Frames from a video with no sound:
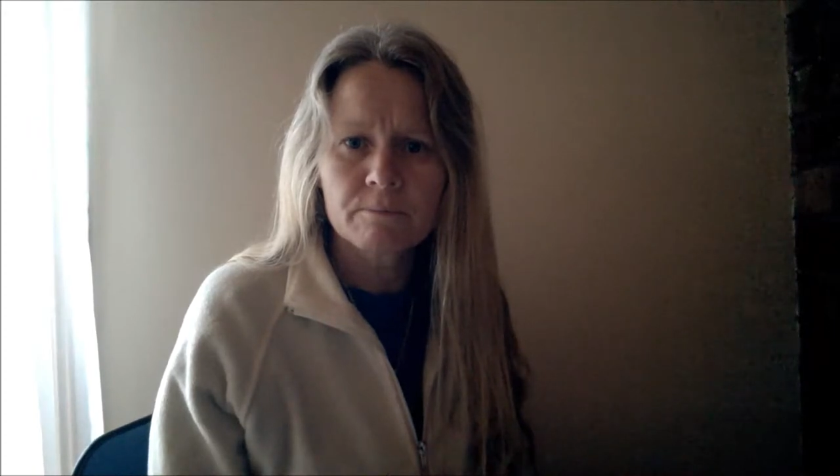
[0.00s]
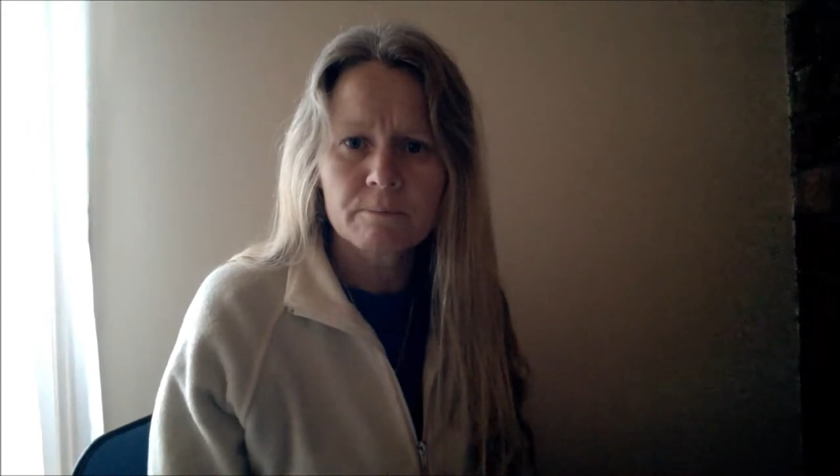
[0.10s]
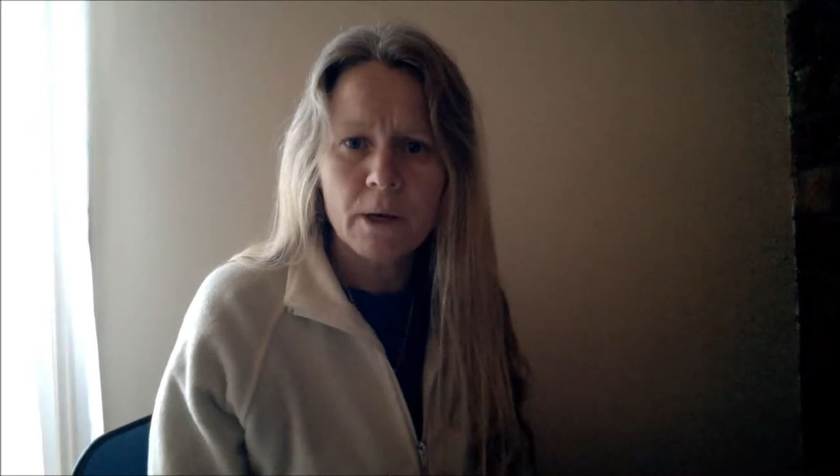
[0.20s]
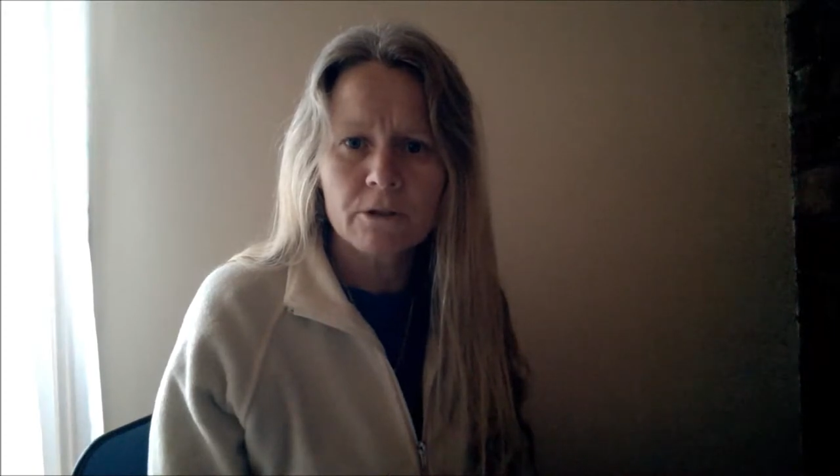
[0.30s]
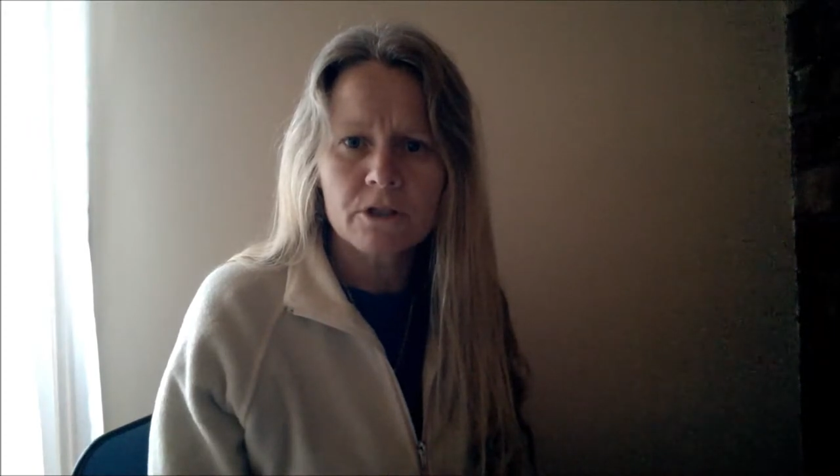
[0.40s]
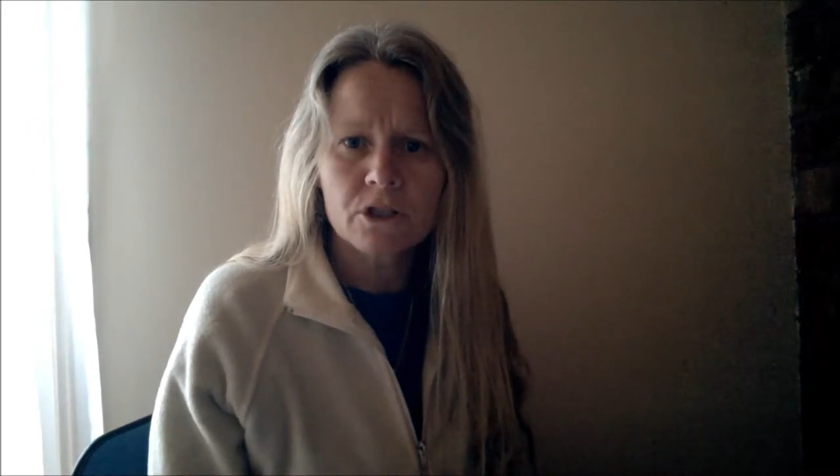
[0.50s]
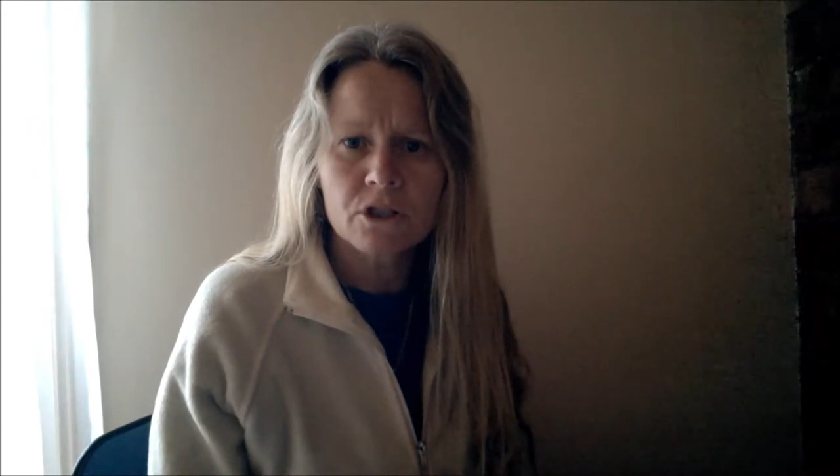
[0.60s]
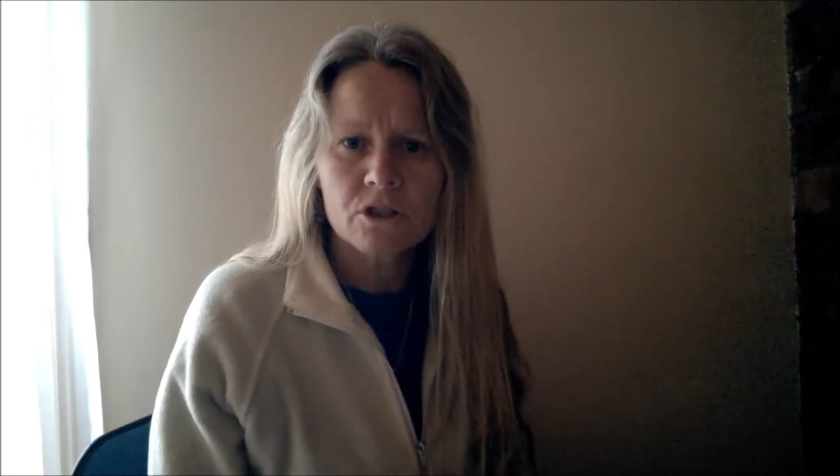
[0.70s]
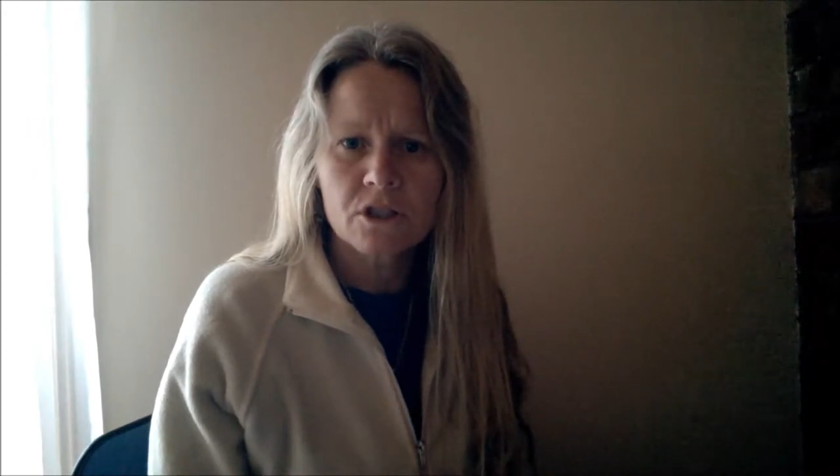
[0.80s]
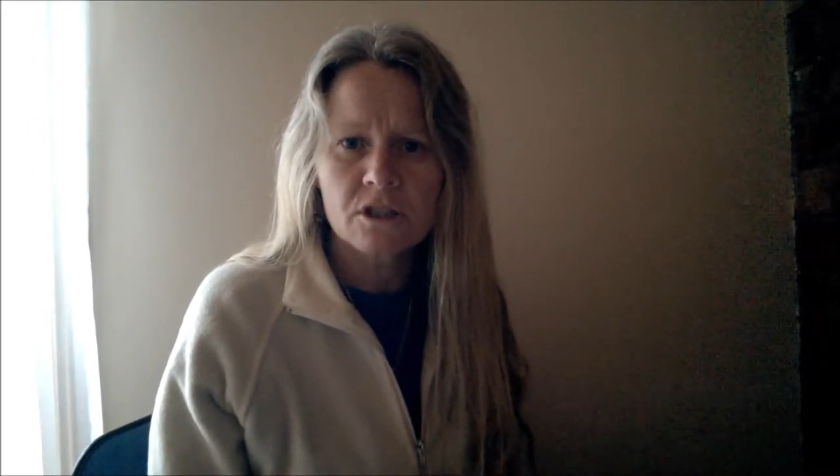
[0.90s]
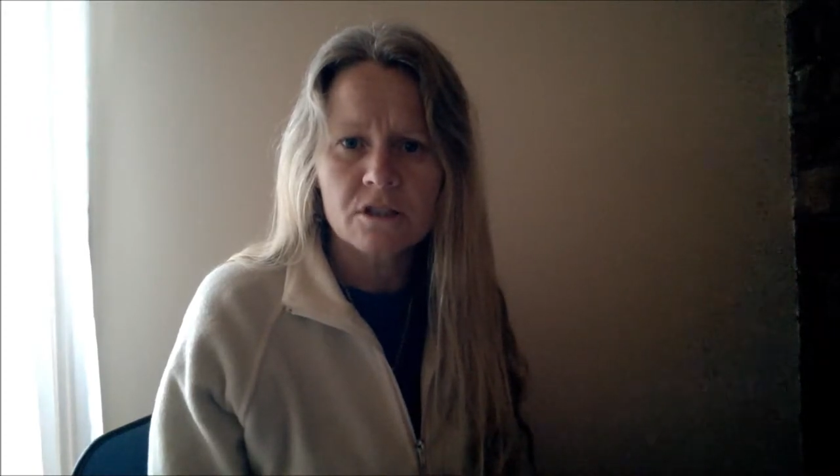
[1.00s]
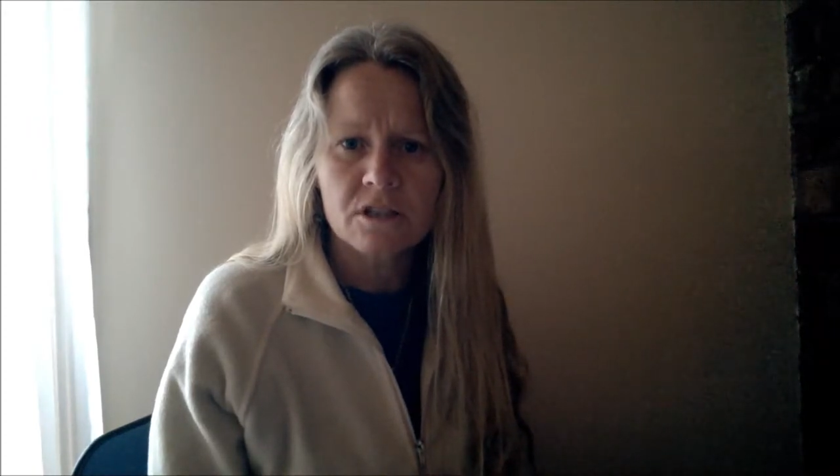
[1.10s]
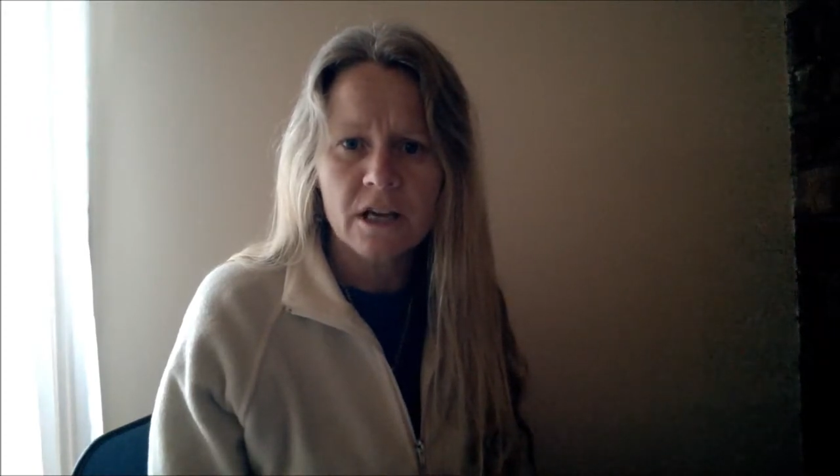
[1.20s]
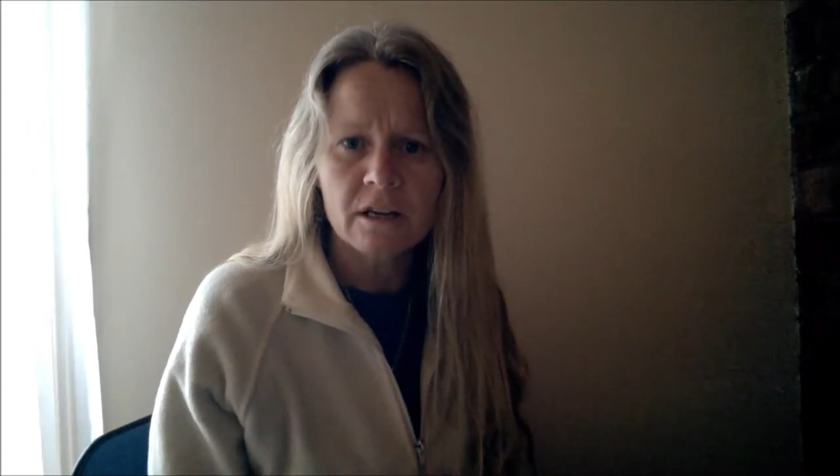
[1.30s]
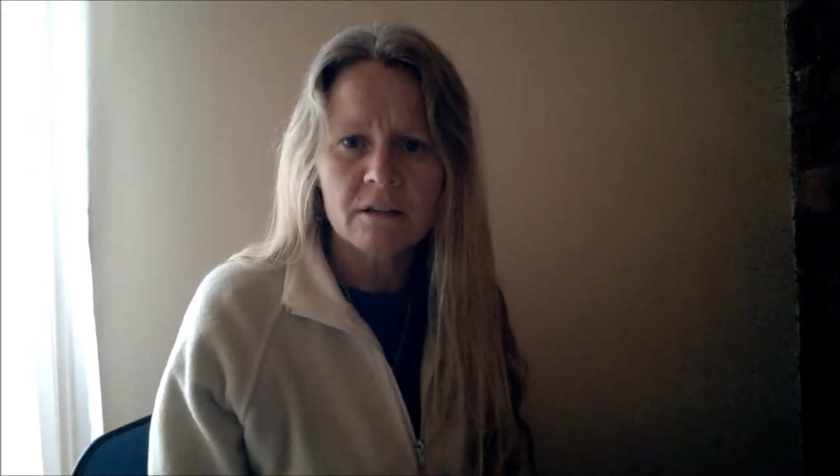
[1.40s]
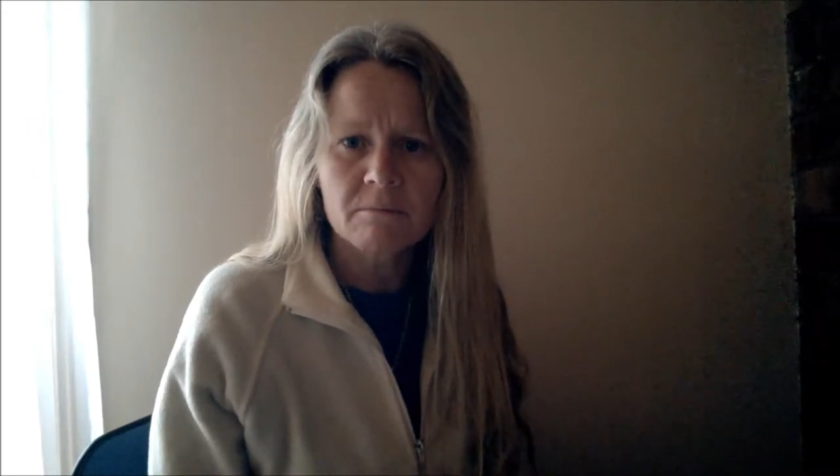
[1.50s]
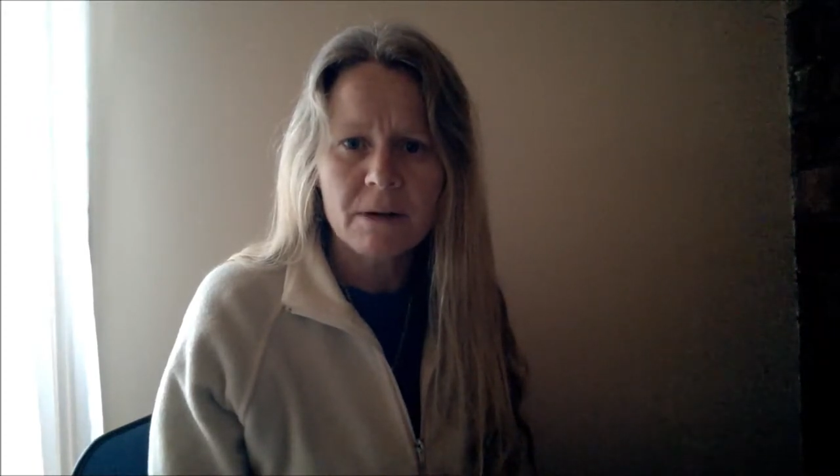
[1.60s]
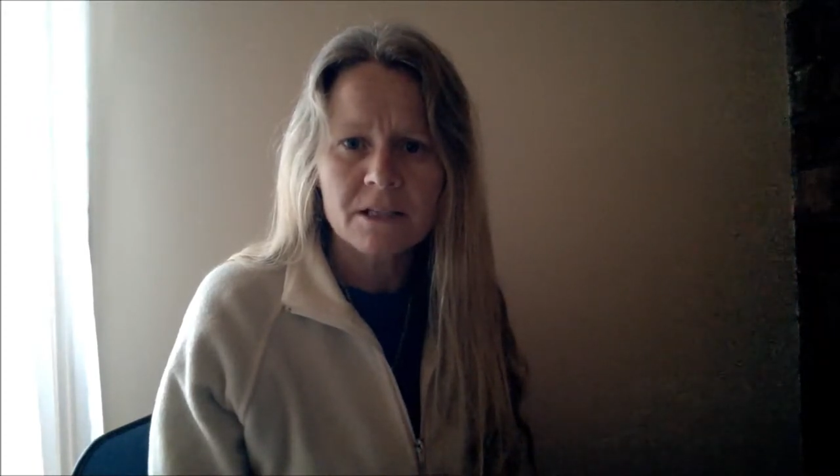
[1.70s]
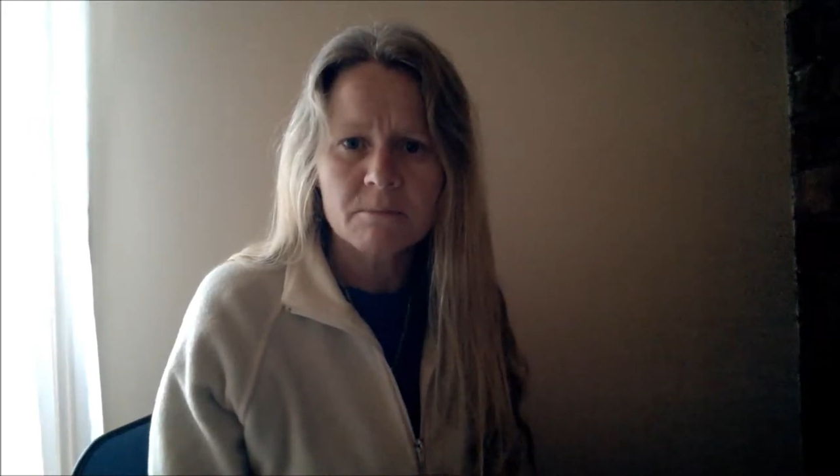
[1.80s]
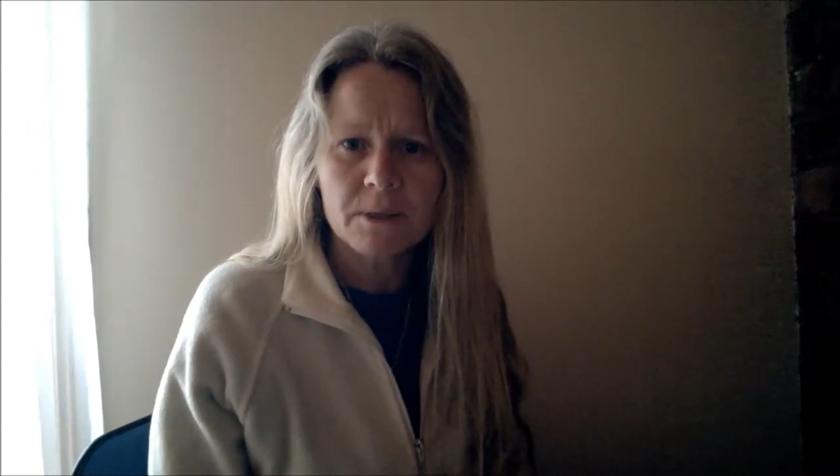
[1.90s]
politicians in the Senate
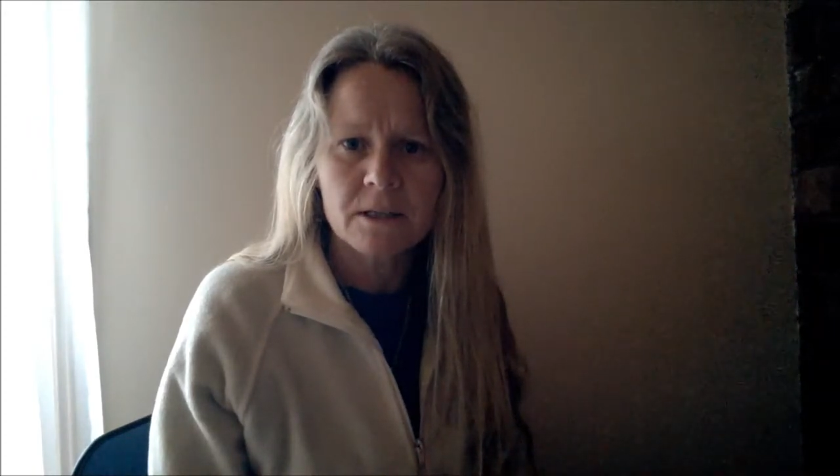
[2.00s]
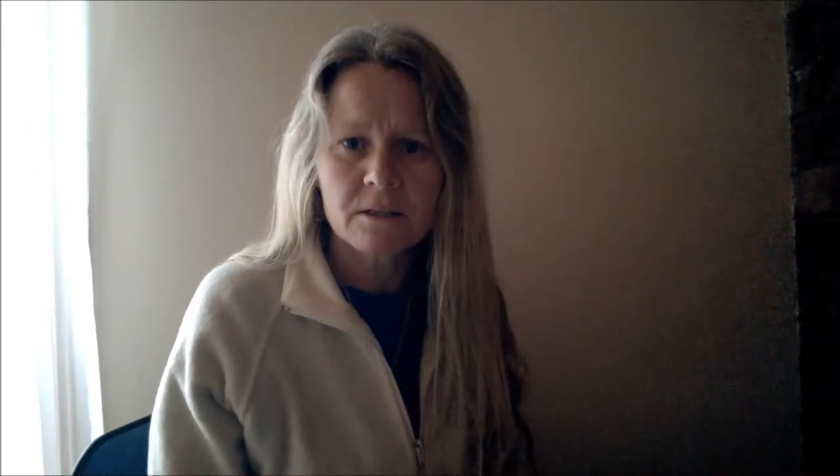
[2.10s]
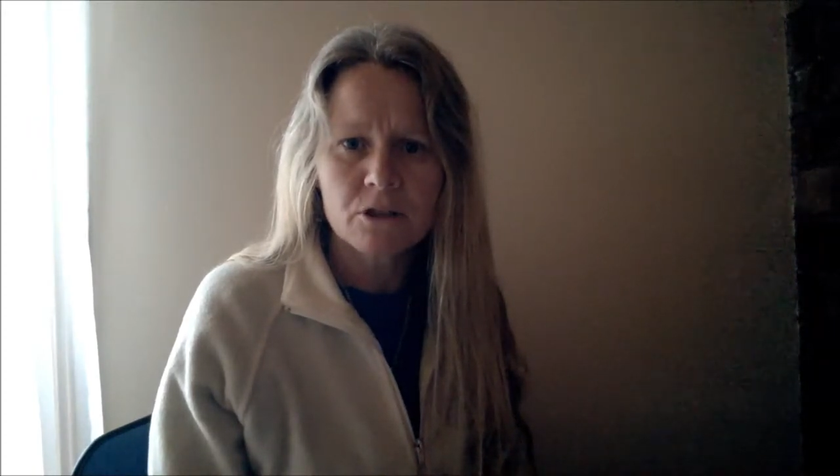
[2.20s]
must be